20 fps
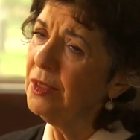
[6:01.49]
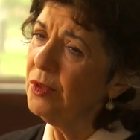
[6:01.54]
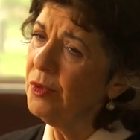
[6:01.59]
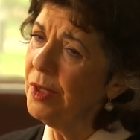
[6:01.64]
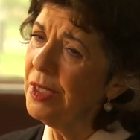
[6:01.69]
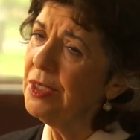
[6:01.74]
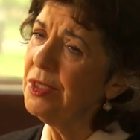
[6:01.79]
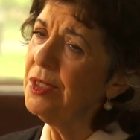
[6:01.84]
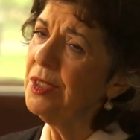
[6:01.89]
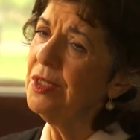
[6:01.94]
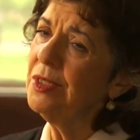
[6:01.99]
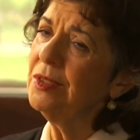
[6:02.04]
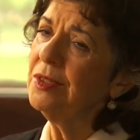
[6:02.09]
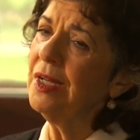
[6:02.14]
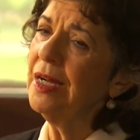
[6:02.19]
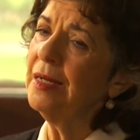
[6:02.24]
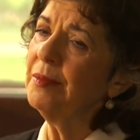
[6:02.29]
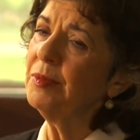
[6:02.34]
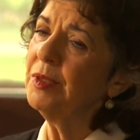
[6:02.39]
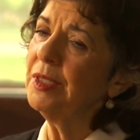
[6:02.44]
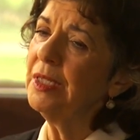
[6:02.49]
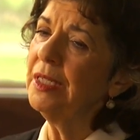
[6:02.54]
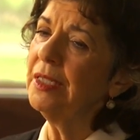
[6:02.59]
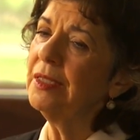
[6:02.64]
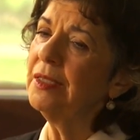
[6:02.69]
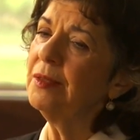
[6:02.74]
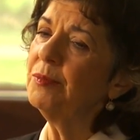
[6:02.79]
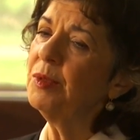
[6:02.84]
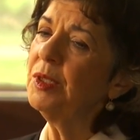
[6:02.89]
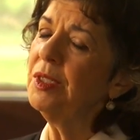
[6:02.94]
the question is
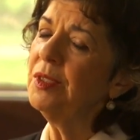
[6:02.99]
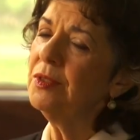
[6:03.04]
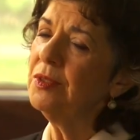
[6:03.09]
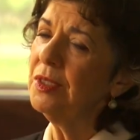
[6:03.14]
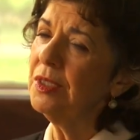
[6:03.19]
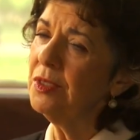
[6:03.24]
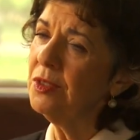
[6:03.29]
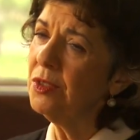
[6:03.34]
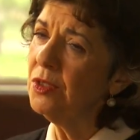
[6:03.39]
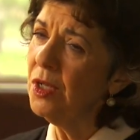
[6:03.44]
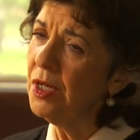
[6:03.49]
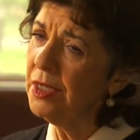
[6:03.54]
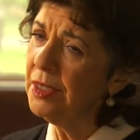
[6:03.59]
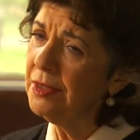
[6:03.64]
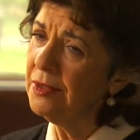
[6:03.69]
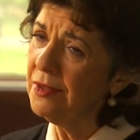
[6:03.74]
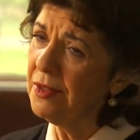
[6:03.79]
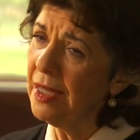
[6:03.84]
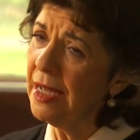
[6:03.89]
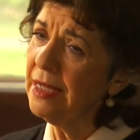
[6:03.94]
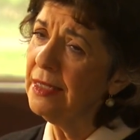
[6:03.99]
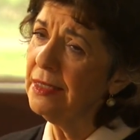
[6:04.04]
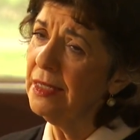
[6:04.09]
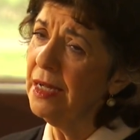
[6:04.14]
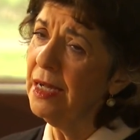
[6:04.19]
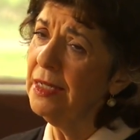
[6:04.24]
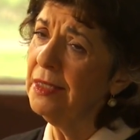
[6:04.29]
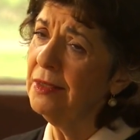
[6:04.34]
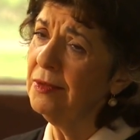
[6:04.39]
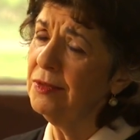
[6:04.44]
complicated, because as long as that
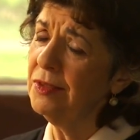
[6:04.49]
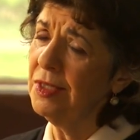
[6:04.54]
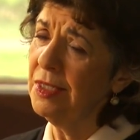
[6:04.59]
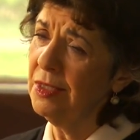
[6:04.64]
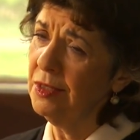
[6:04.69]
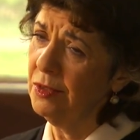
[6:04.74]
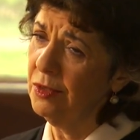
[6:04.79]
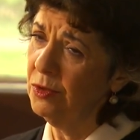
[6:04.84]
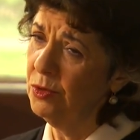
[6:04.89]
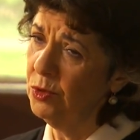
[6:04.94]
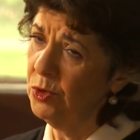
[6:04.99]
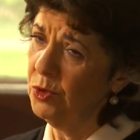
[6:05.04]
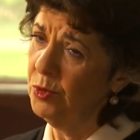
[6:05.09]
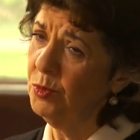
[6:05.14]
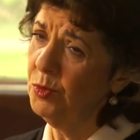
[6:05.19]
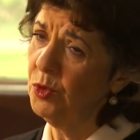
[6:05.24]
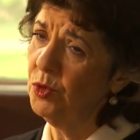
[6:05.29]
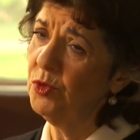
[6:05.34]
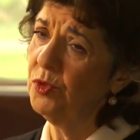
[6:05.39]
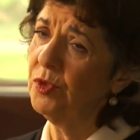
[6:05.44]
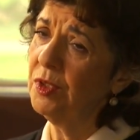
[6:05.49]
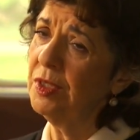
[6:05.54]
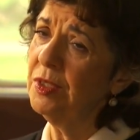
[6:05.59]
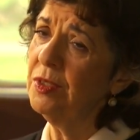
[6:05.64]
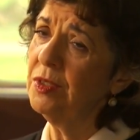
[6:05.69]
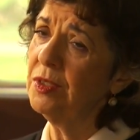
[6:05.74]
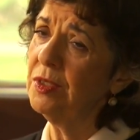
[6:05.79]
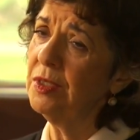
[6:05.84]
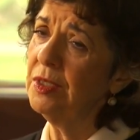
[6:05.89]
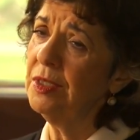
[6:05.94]
kind of C.S. Lewis move
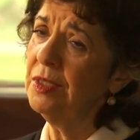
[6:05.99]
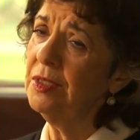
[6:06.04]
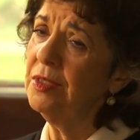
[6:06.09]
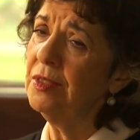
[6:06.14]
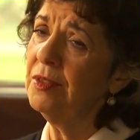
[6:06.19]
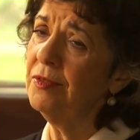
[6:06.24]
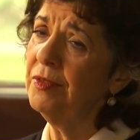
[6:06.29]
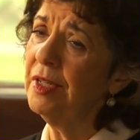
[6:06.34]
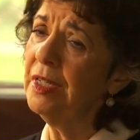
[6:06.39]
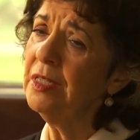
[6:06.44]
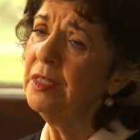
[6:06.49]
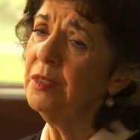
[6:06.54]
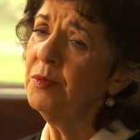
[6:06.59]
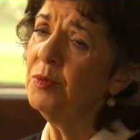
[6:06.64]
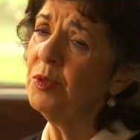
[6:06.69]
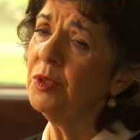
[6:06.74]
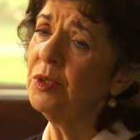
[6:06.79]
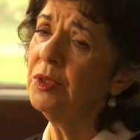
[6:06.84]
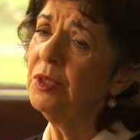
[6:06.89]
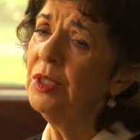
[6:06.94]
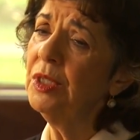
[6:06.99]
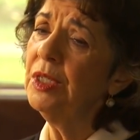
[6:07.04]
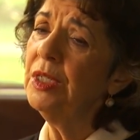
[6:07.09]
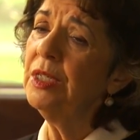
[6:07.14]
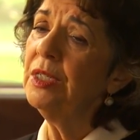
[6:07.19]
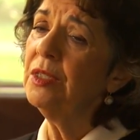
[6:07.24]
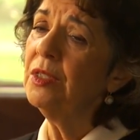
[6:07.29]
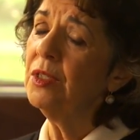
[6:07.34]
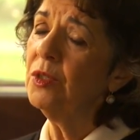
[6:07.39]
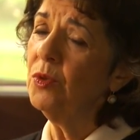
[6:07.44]
is available,
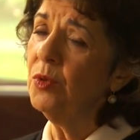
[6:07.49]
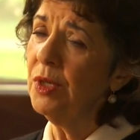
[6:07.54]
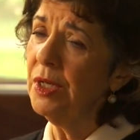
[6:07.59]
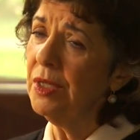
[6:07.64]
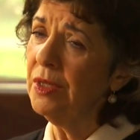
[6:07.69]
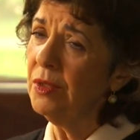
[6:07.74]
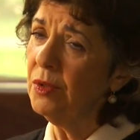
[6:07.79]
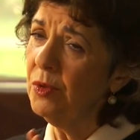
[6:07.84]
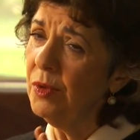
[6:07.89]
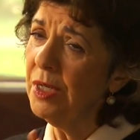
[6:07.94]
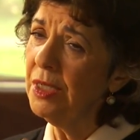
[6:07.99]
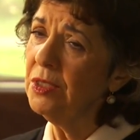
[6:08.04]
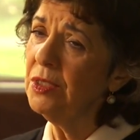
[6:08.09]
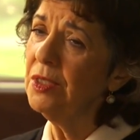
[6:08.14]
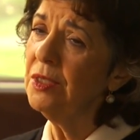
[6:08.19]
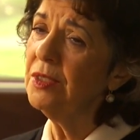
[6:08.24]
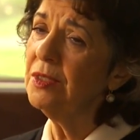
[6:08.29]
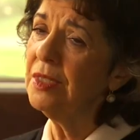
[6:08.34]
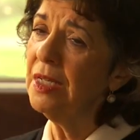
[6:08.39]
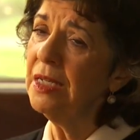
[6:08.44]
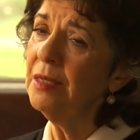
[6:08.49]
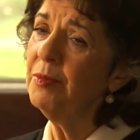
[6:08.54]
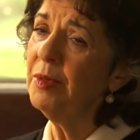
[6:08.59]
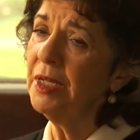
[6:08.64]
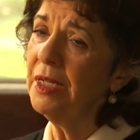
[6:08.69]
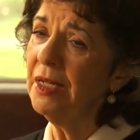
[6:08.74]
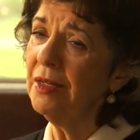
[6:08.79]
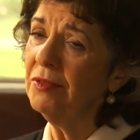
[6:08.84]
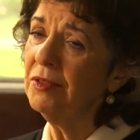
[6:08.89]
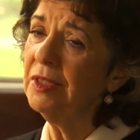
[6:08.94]
the question, is
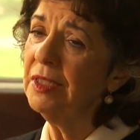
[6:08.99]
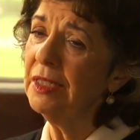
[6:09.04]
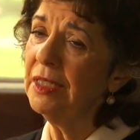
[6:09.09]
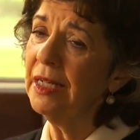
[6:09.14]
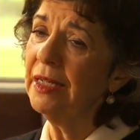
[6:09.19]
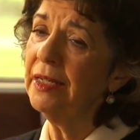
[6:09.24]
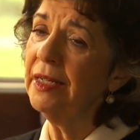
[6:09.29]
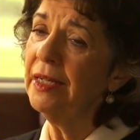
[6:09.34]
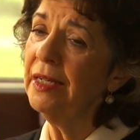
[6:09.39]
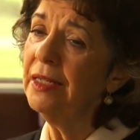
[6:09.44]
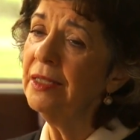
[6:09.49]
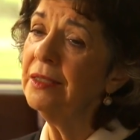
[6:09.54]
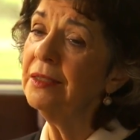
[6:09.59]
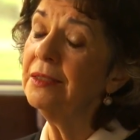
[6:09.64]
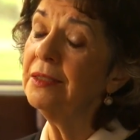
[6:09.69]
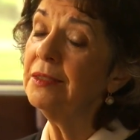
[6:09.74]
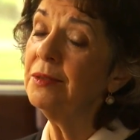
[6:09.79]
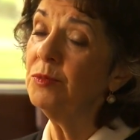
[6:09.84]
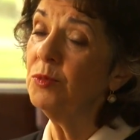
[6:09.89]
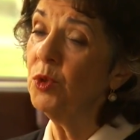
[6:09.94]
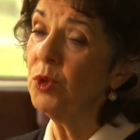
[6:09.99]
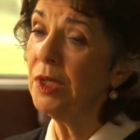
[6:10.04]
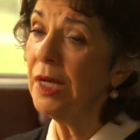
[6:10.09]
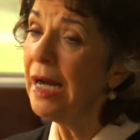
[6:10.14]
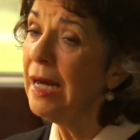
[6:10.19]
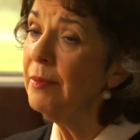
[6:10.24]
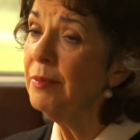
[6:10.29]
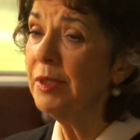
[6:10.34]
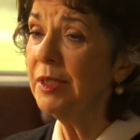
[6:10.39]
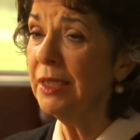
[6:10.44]
anybody ever get out of hell, is a more
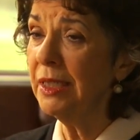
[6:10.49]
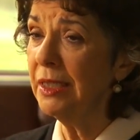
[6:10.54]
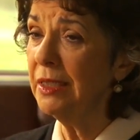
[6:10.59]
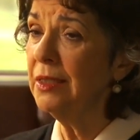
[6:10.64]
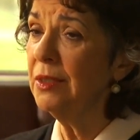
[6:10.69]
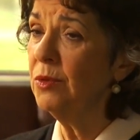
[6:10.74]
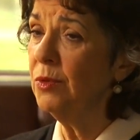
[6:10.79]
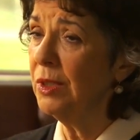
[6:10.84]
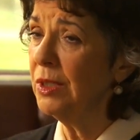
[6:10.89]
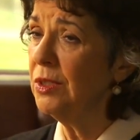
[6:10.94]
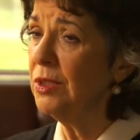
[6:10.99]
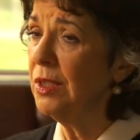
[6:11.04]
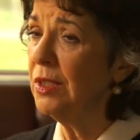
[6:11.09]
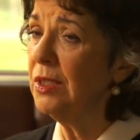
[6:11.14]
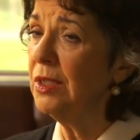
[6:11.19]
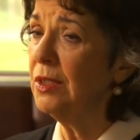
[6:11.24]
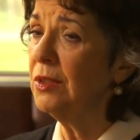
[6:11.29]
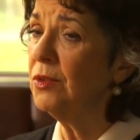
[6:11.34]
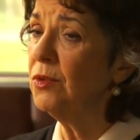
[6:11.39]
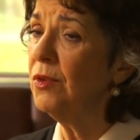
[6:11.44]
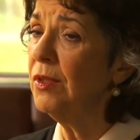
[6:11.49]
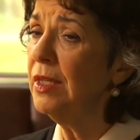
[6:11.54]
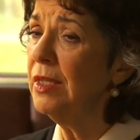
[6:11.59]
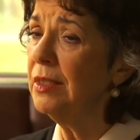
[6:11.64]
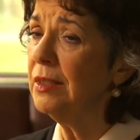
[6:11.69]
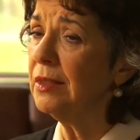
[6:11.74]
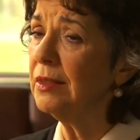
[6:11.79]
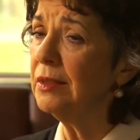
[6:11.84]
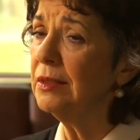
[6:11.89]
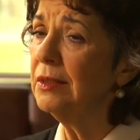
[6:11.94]
complicated question than you
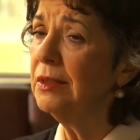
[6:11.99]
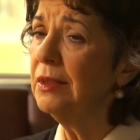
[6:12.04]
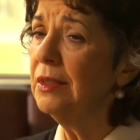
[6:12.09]
think.